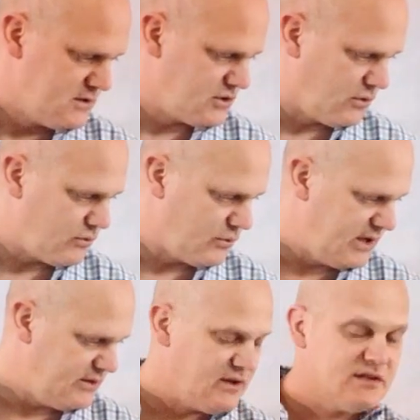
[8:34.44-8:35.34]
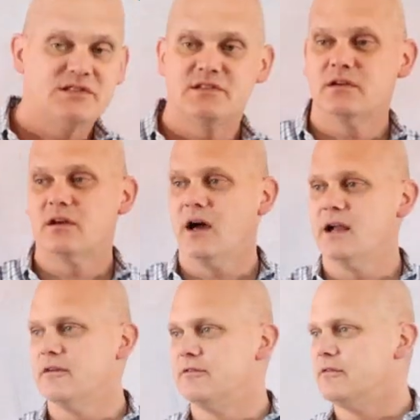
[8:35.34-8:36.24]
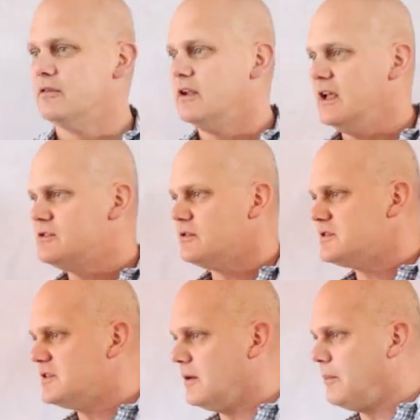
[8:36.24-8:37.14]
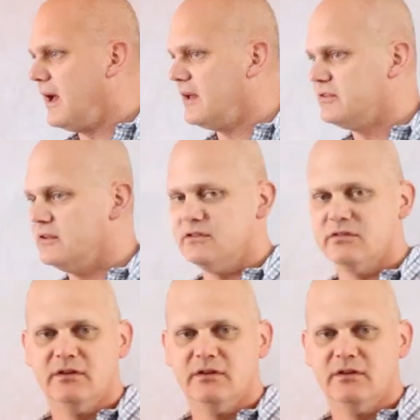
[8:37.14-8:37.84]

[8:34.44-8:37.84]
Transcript: So read this kind of interesting passage.